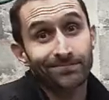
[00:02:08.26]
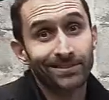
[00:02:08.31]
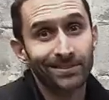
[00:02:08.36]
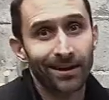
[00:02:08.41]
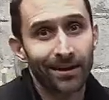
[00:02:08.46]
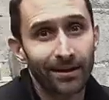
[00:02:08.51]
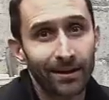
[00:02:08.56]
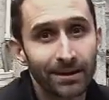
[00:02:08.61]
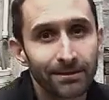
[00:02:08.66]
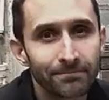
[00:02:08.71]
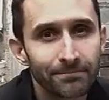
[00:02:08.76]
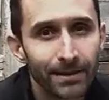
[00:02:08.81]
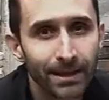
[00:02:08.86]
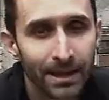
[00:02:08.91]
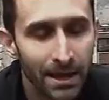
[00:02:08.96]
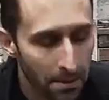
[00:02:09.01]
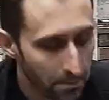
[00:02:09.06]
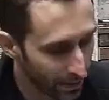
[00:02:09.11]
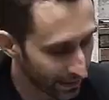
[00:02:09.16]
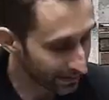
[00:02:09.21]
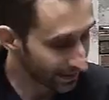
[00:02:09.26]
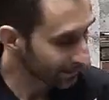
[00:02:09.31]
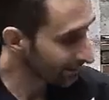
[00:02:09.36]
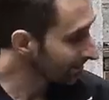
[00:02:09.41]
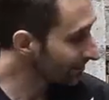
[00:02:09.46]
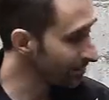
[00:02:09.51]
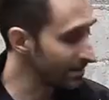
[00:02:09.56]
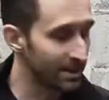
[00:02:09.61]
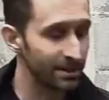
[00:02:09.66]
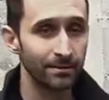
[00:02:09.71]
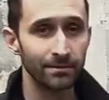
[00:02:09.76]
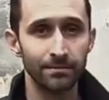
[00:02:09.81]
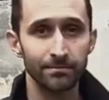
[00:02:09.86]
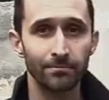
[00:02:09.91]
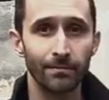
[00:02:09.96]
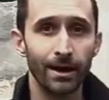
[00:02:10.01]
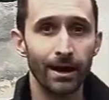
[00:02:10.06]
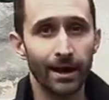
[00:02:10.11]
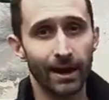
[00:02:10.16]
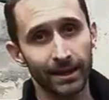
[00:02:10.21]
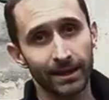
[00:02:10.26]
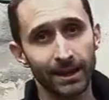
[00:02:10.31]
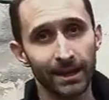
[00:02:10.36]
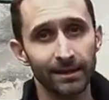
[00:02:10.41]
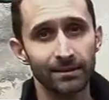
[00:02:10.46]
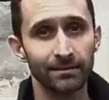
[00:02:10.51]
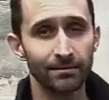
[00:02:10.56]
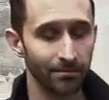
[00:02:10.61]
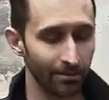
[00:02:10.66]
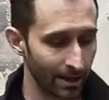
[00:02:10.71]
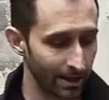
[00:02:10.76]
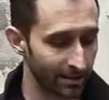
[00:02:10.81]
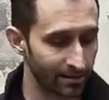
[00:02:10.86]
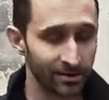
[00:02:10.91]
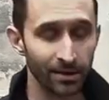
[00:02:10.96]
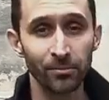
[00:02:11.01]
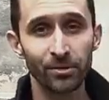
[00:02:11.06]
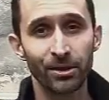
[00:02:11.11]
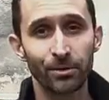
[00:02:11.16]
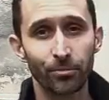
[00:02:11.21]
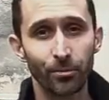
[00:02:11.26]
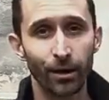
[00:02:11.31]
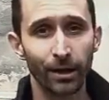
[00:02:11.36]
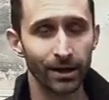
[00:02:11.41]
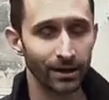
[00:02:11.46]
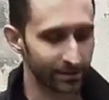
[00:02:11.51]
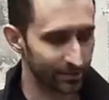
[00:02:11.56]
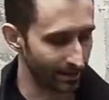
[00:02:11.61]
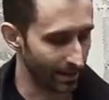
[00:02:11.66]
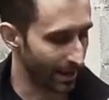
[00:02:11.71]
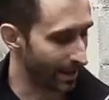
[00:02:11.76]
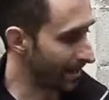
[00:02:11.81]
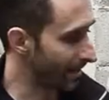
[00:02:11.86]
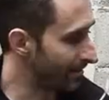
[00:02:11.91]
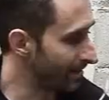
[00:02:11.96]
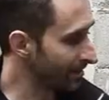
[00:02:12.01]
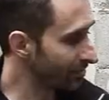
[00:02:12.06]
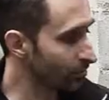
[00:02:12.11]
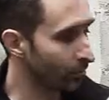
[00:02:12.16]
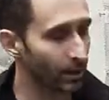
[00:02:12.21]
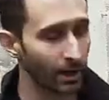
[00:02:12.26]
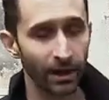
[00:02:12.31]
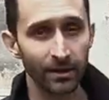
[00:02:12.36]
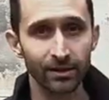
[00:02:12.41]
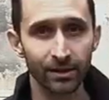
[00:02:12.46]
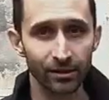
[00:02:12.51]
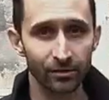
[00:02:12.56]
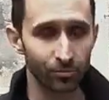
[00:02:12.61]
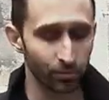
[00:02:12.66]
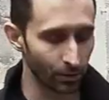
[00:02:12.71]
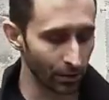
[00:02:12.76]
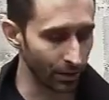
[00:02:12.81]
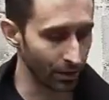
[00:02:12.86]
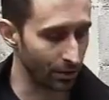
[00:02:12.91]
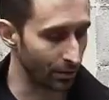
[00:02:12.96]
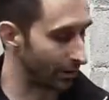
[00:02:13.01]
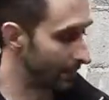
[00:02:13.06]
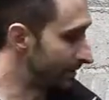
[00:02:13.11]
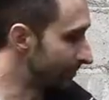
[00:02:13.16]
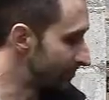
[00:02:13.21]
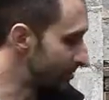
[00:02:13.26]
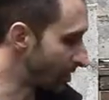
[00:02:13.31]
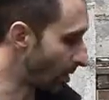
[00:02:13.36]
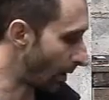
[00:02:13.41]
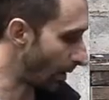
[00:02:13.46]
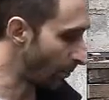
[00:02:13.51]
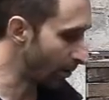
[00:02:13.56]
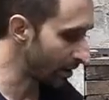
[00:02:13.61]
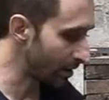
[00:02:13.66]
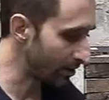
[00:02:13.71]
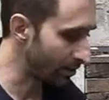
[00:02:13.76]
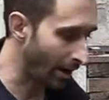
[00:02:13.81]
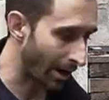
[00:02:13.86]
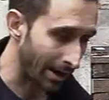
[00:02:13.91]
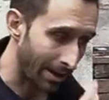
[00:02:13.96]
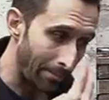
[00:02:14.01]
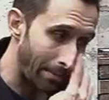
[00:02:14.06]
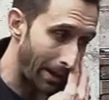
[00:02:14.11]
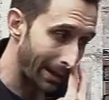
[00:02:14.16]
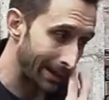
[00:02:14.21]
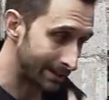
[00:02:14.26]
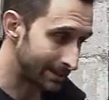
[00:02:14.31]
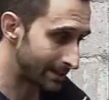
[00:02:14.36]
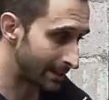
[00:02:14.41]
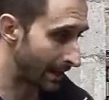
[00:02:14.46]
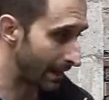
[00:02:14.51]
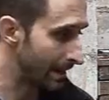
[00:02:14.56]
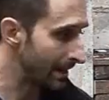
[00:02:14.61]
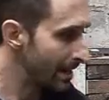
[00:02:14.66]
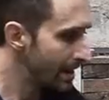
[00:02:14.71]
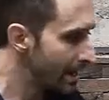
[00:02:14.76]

Sorry. But that doesn't mean I can't like some of their products, and this one I think is really good. So I wanted to talk about it today.